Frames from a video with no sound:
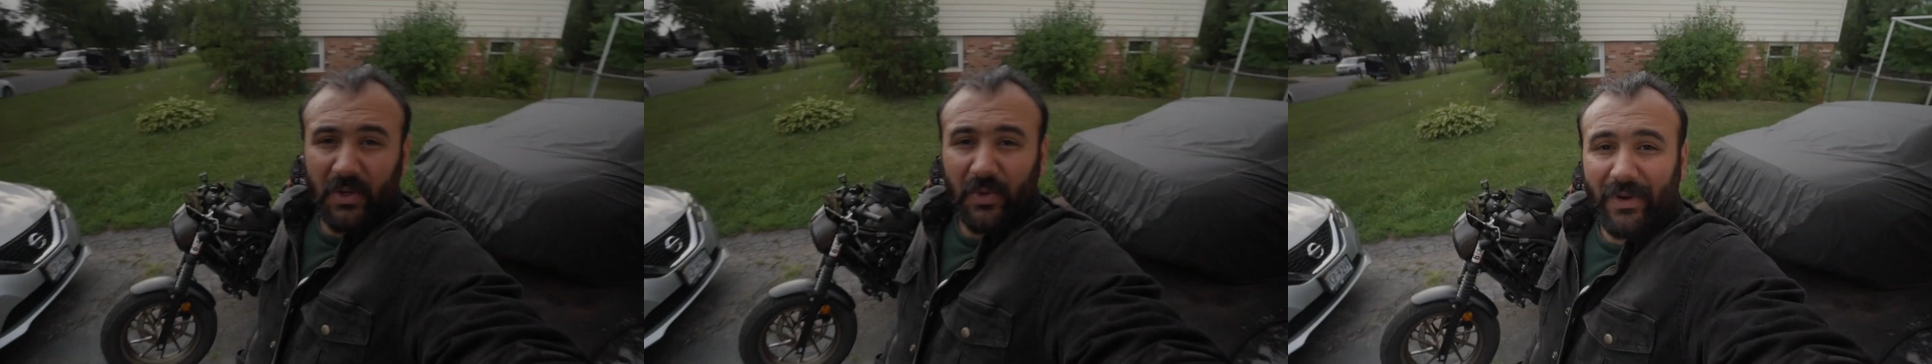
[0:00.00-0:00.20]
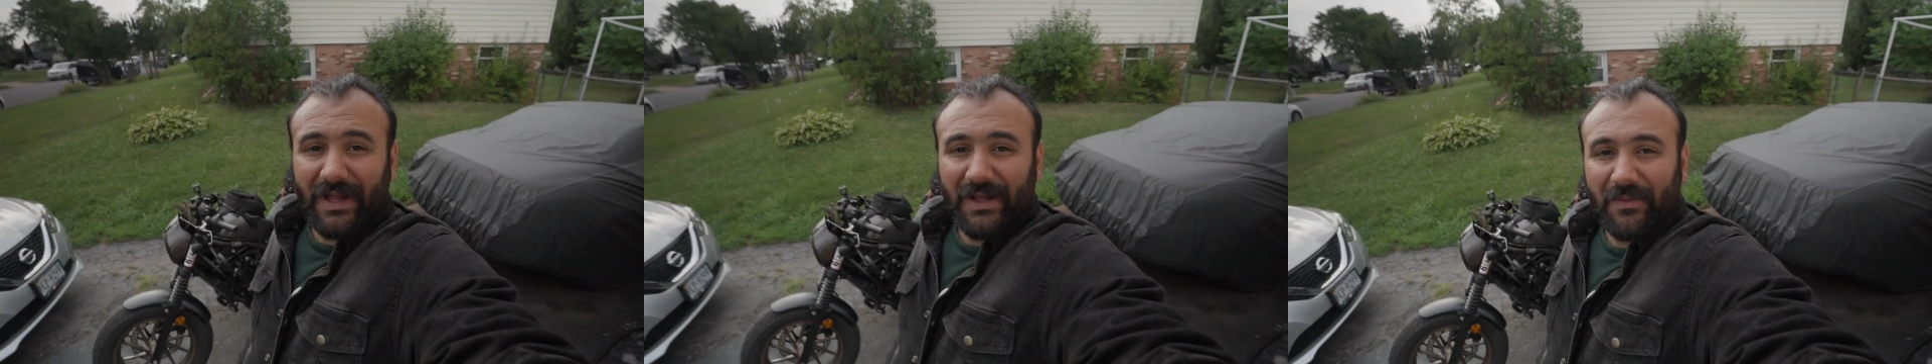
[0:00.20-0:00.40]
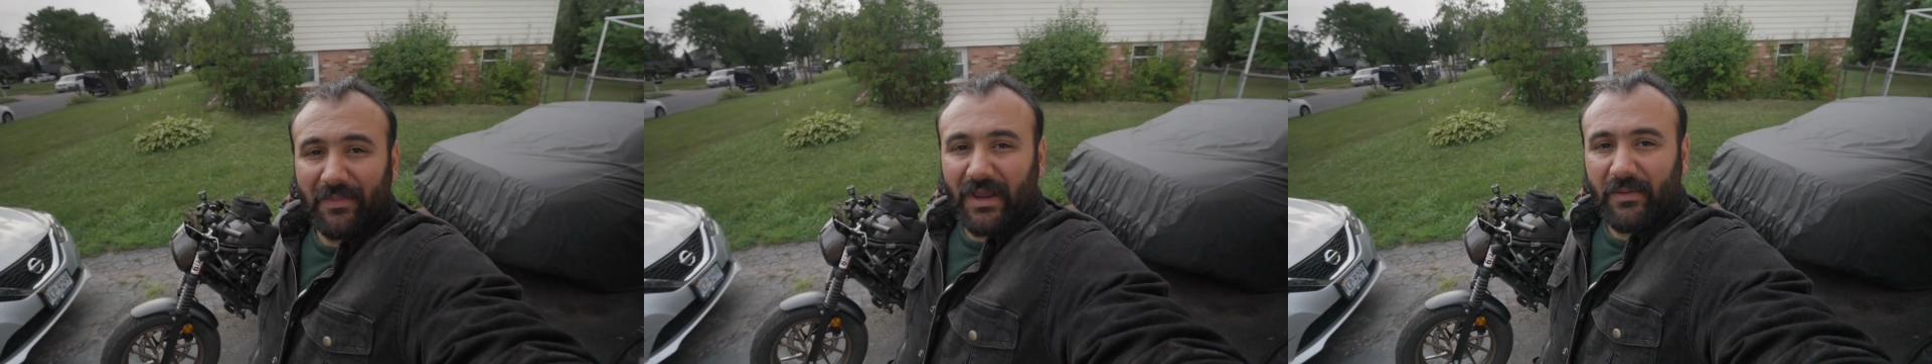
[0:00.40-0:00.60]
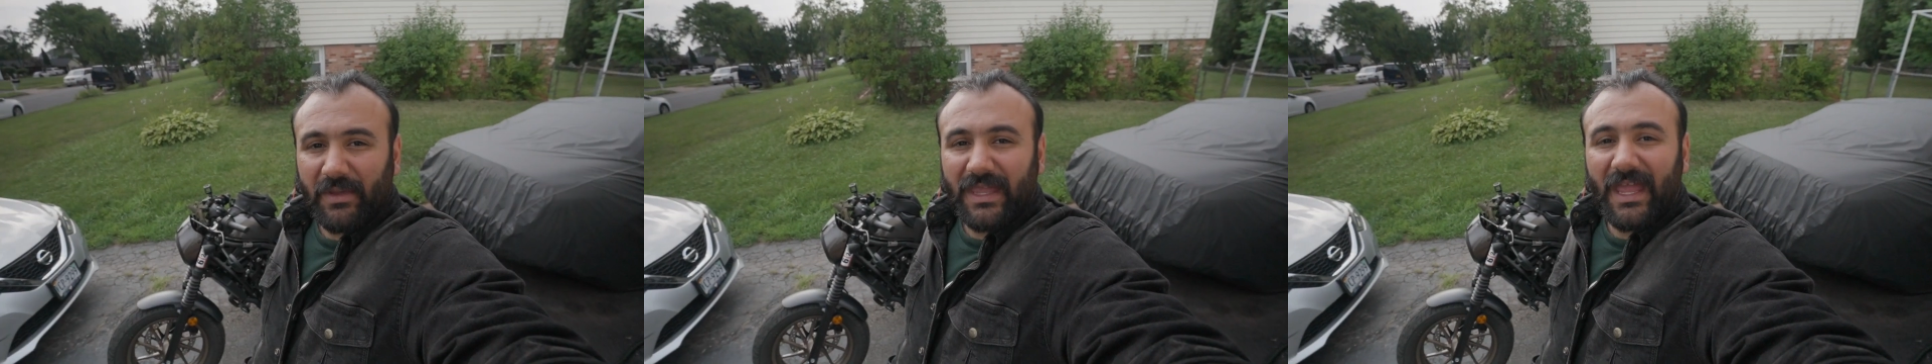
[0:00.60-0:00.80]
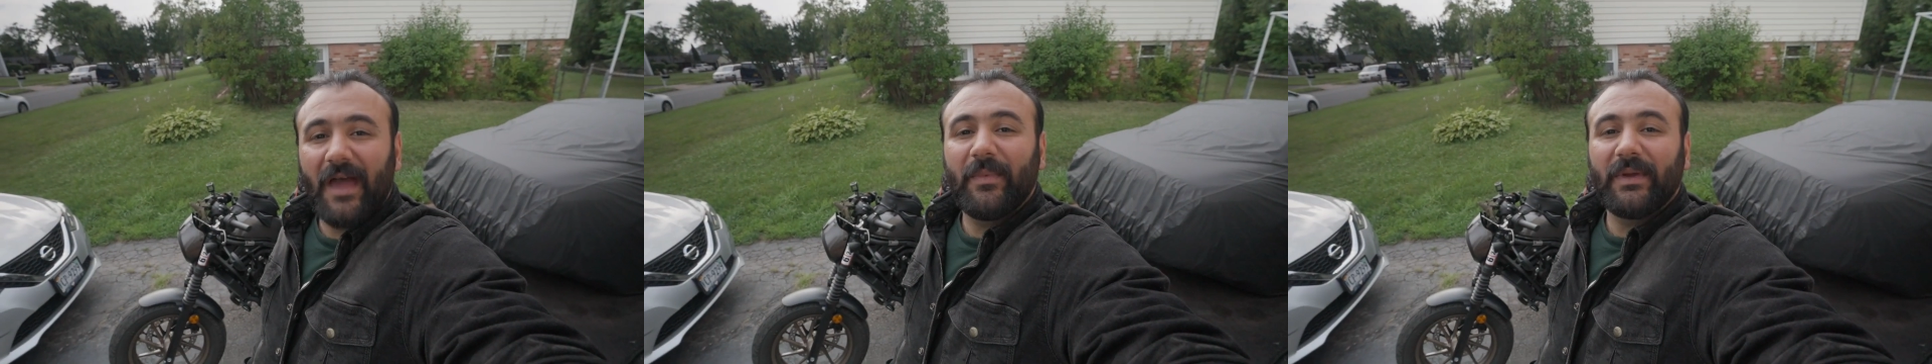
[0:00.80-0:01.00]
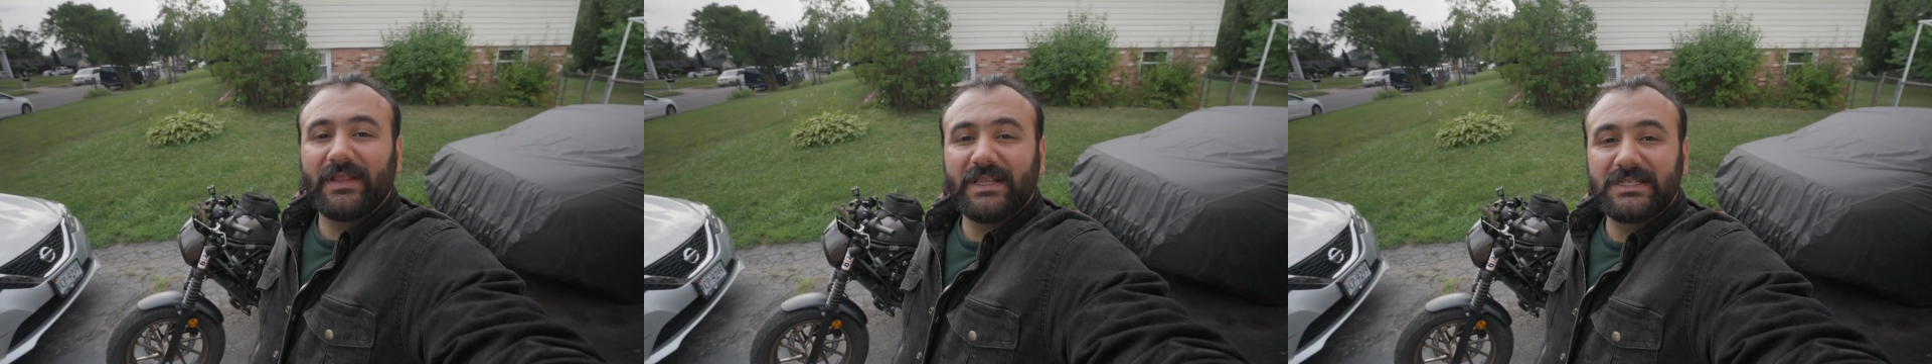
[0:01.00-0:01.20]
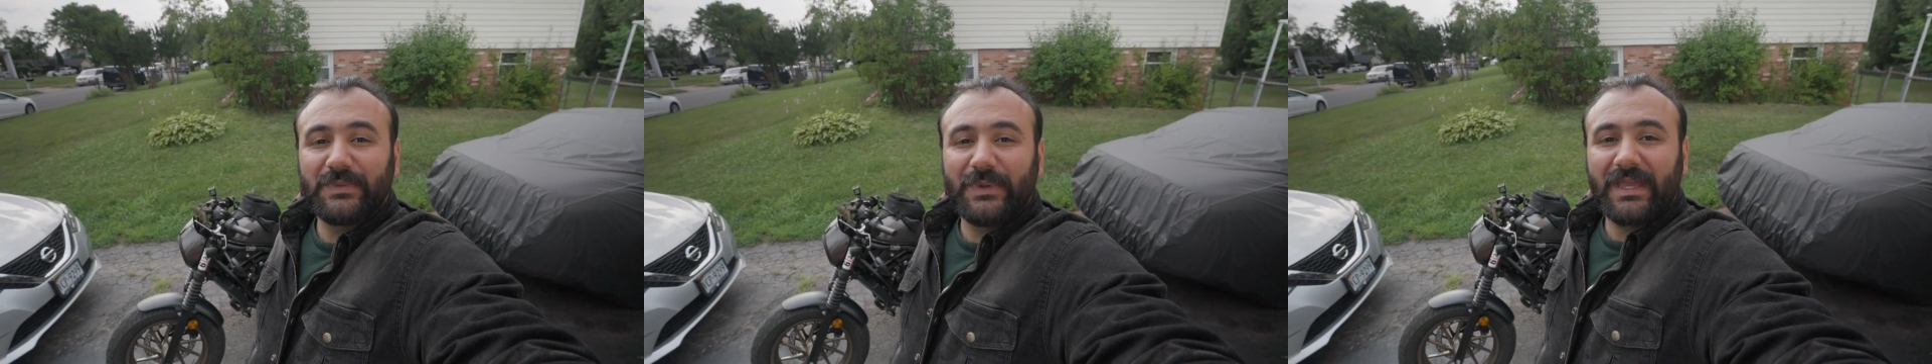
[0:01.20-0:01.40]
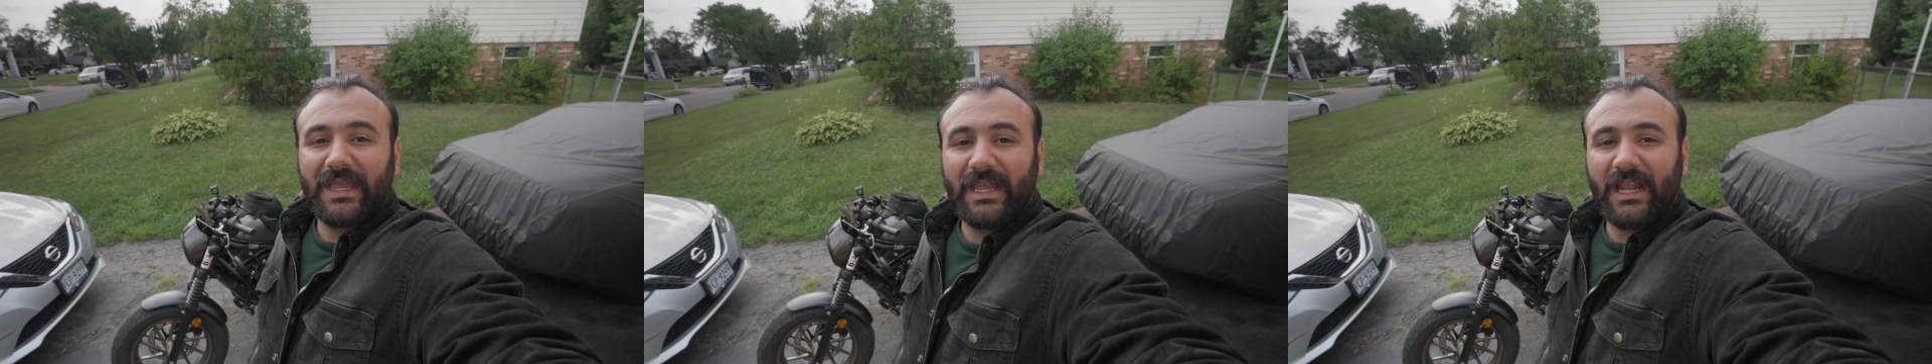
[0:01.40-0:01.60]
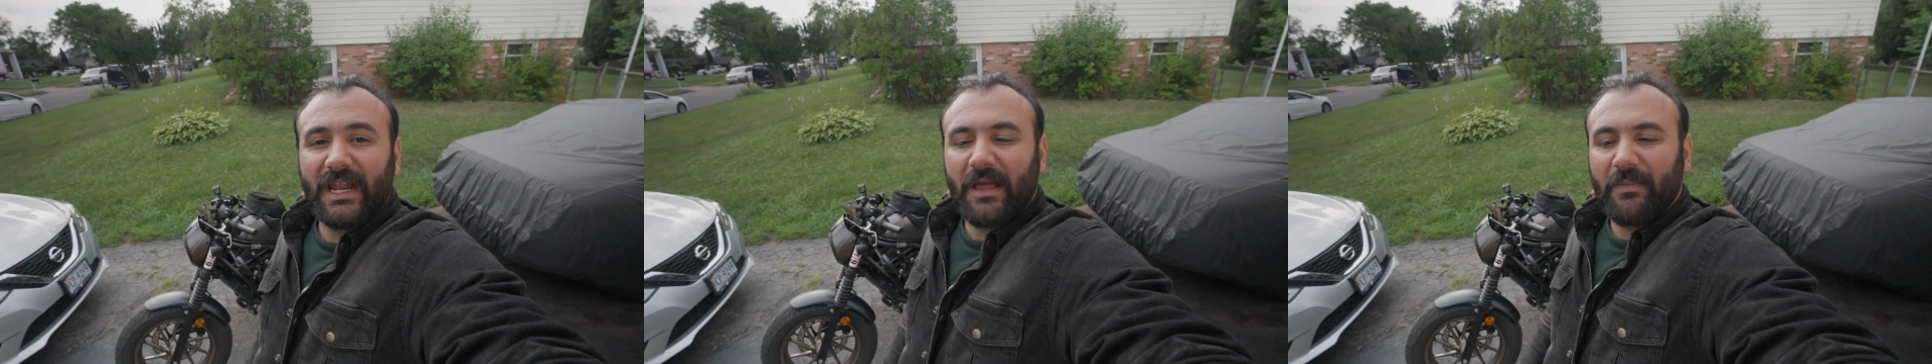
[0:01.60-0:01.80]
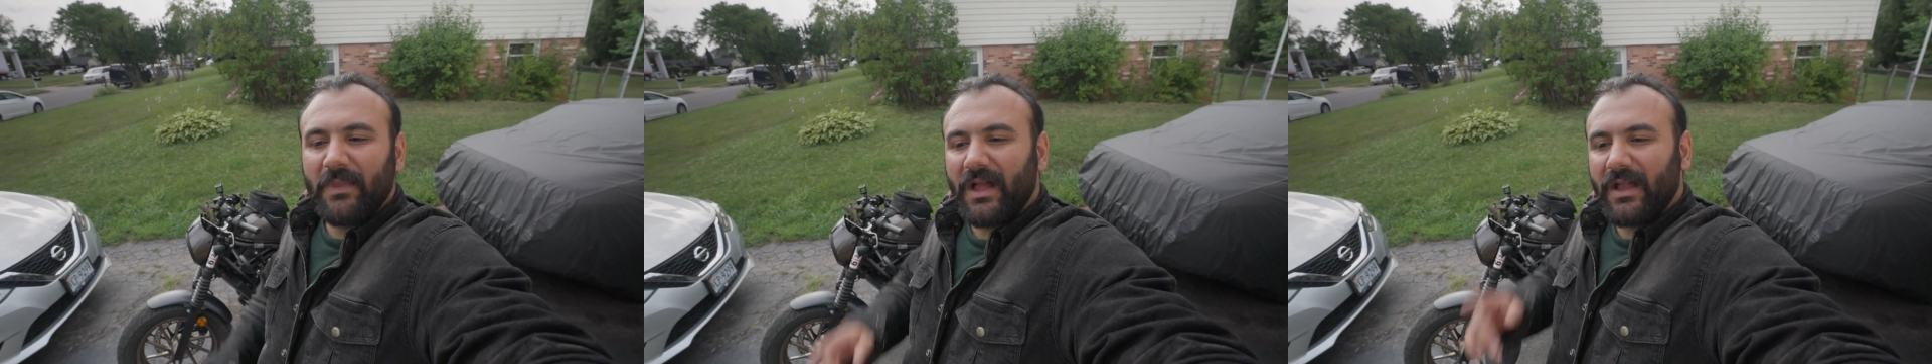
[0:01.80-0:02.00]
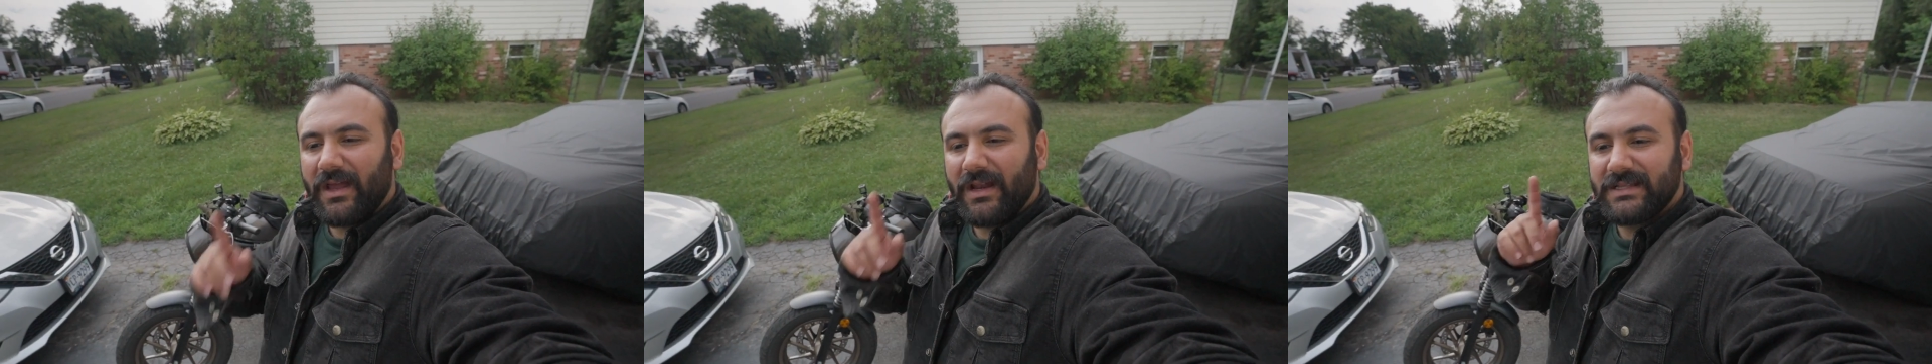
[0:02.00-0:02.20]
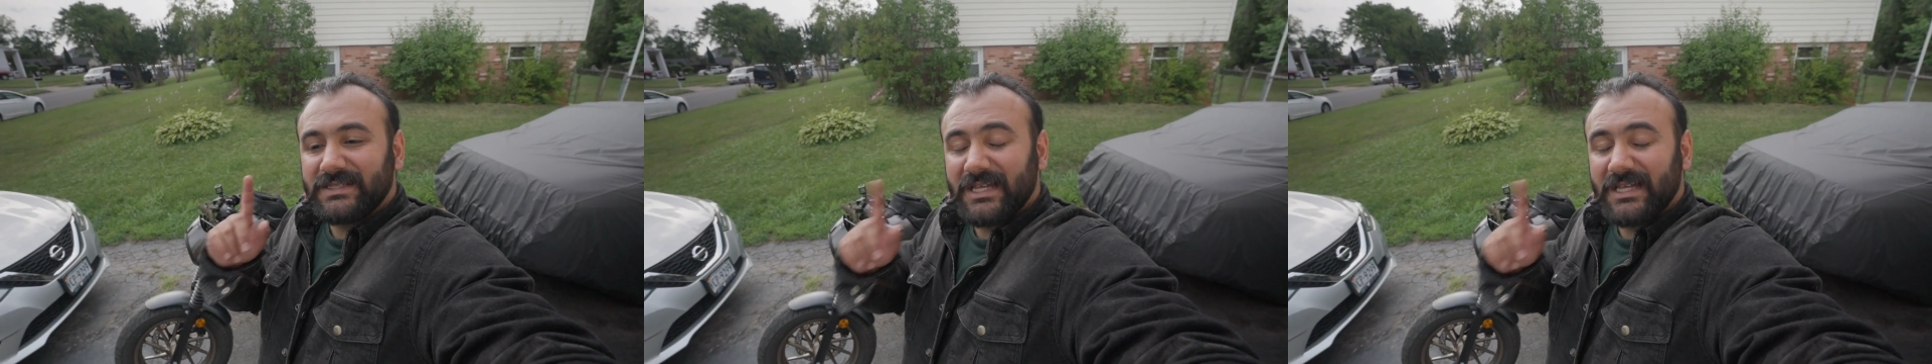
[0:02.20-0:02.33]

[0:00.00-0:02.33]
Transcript: Well, I'm gonna be camping this weekend and I'm not gonna